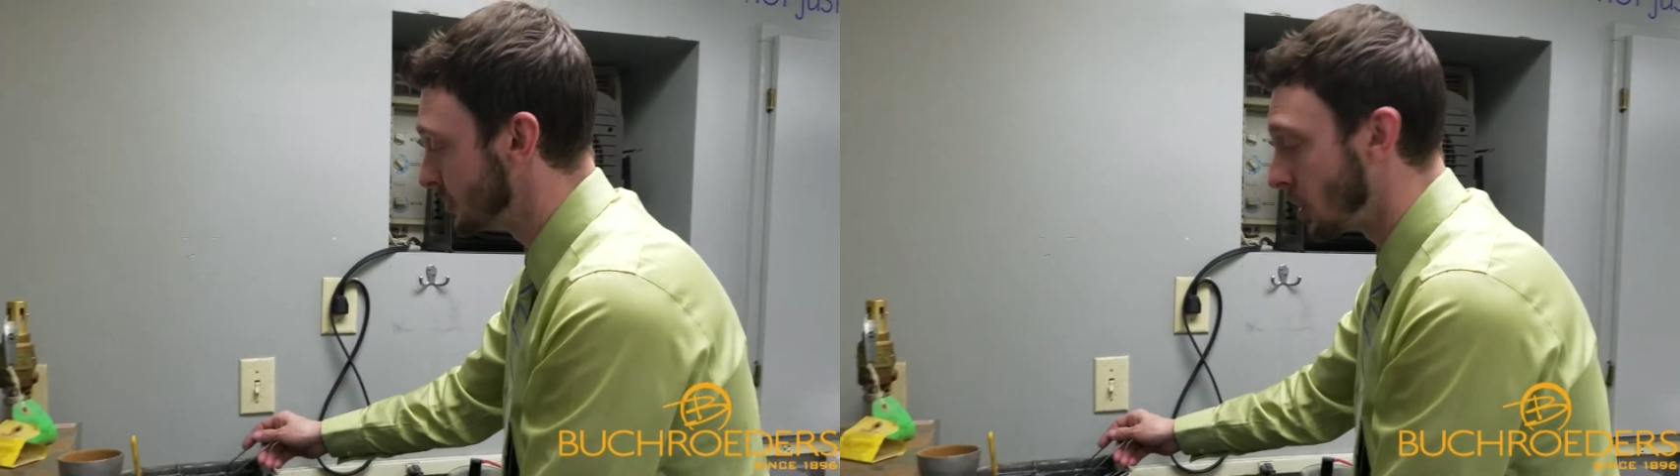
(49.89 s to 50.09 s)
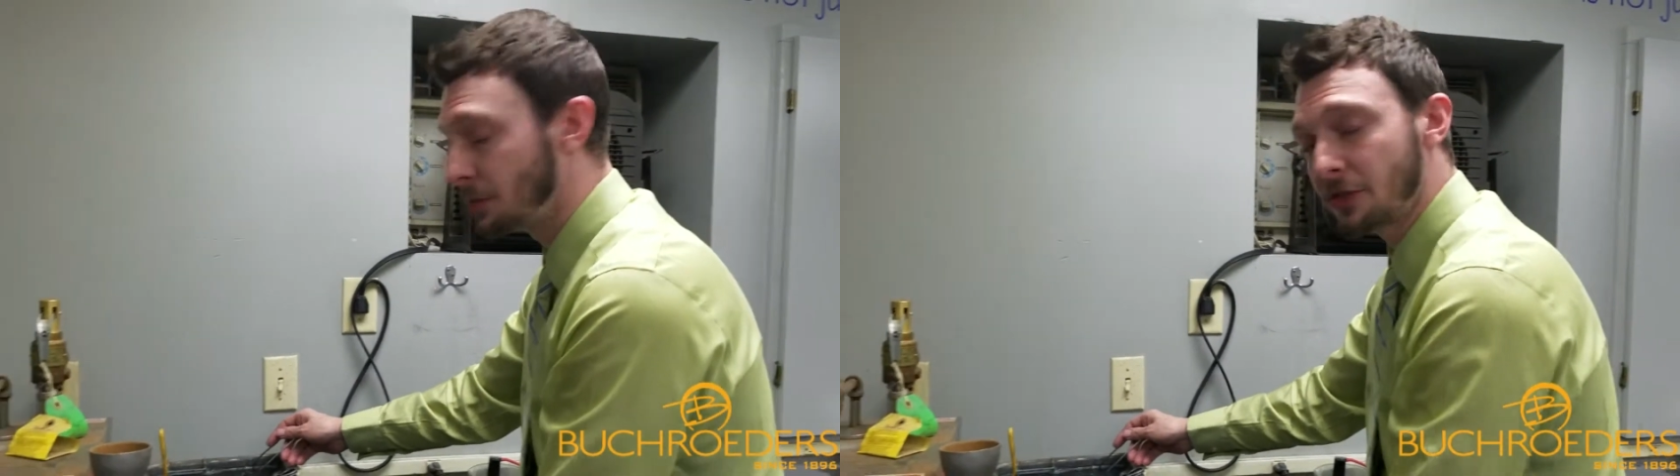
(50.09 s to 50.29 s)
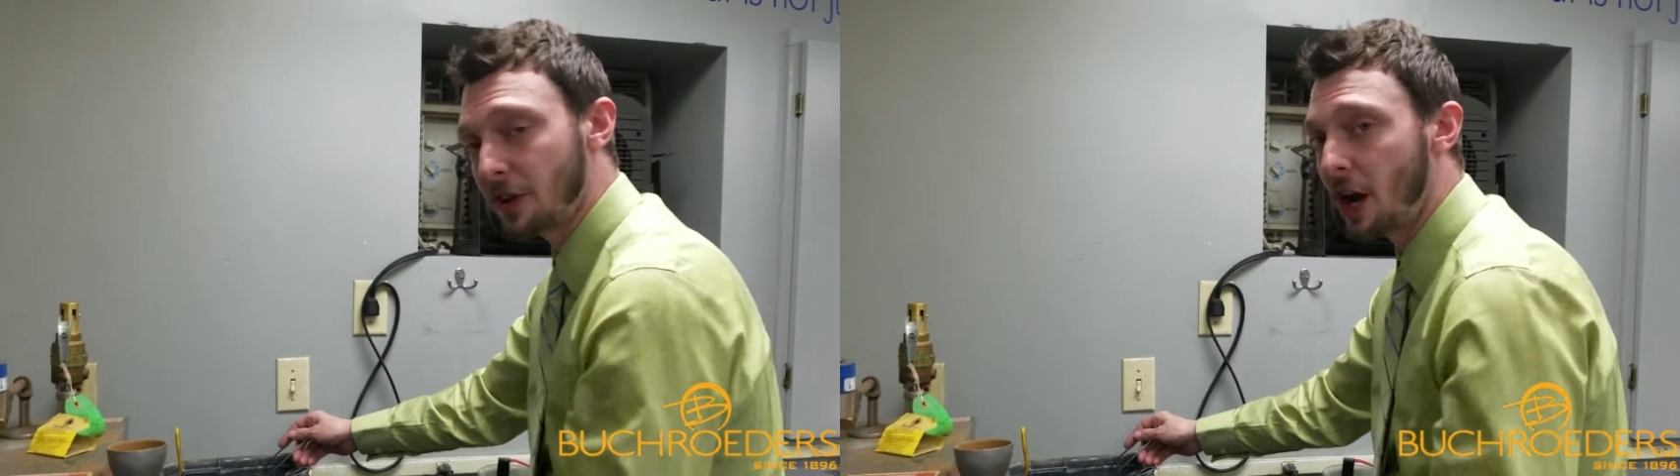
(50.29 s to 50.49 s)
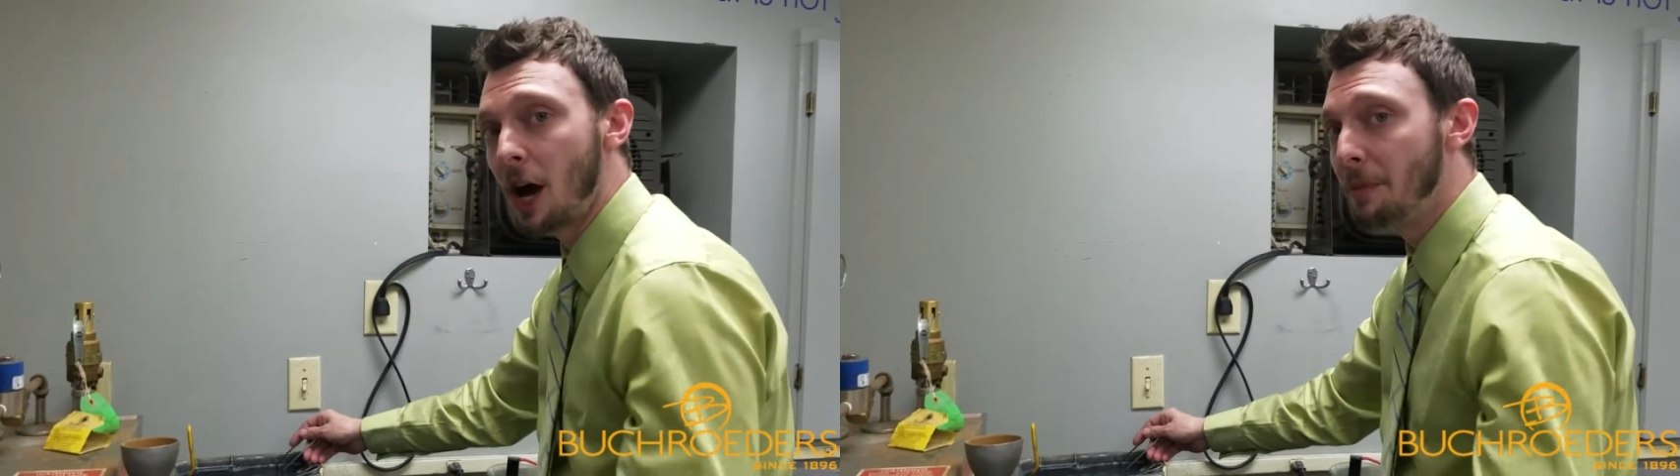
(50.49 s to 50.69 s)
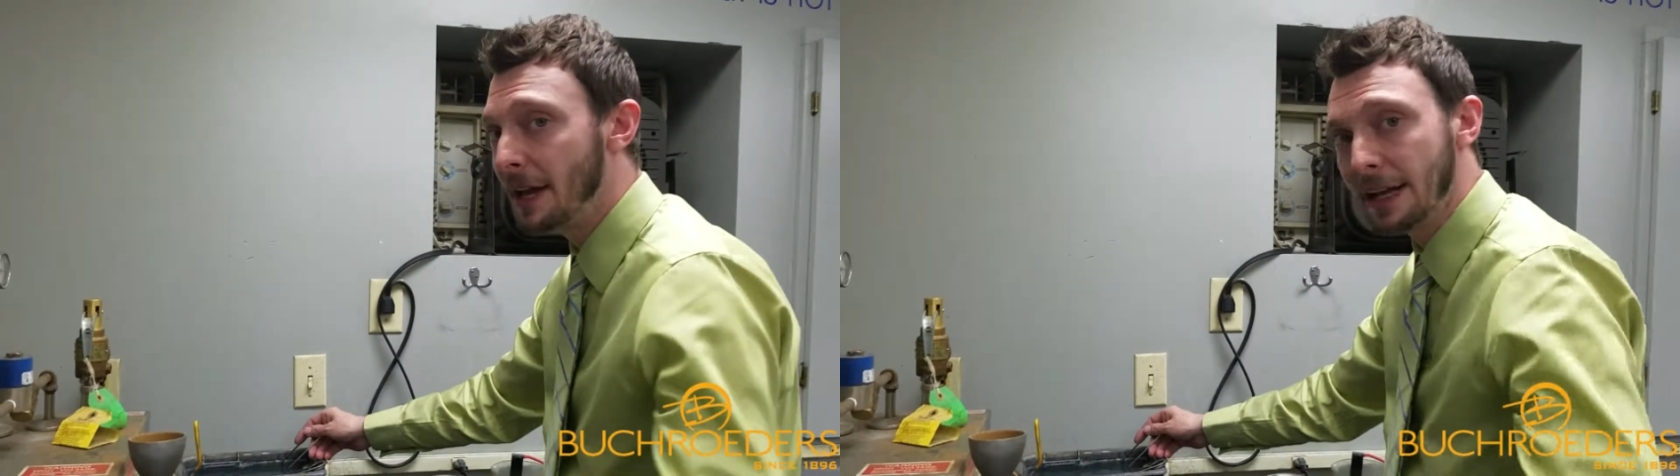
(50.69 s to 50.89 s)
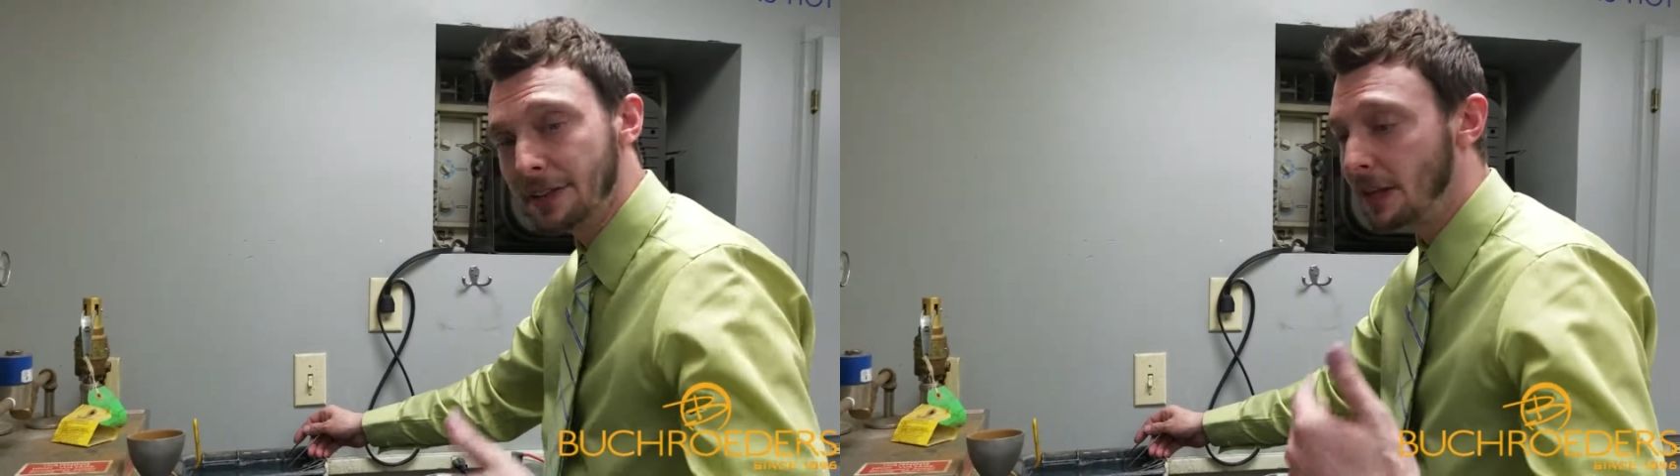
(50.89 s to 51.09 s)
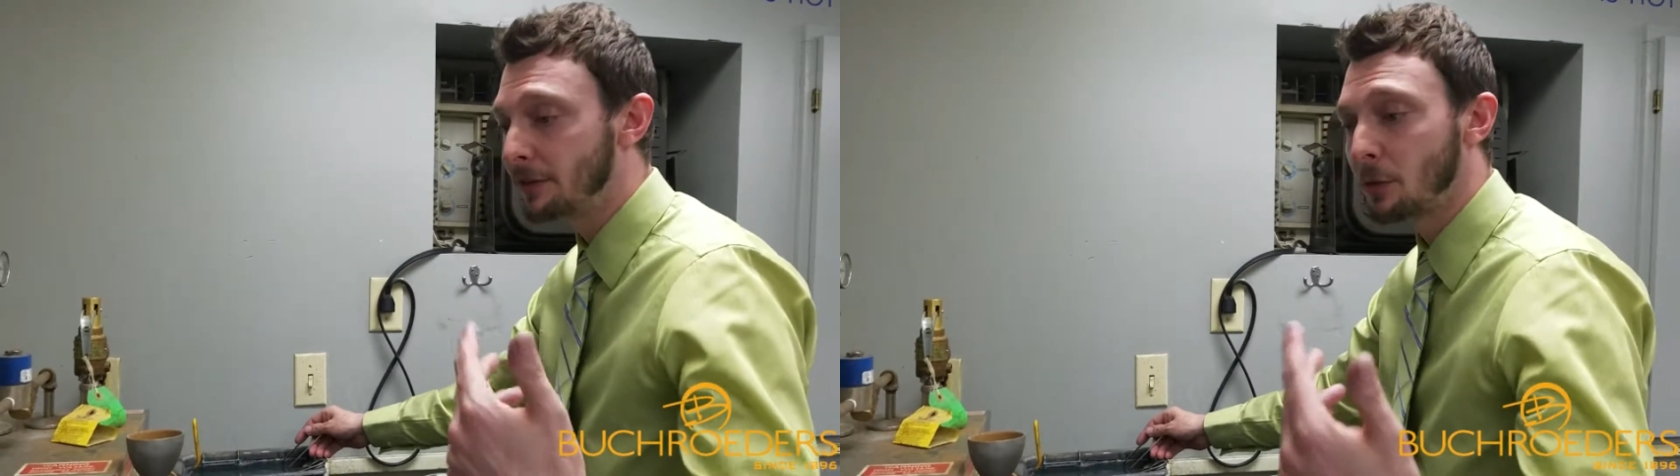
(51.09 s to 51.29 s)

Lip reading: Soap, scum, anything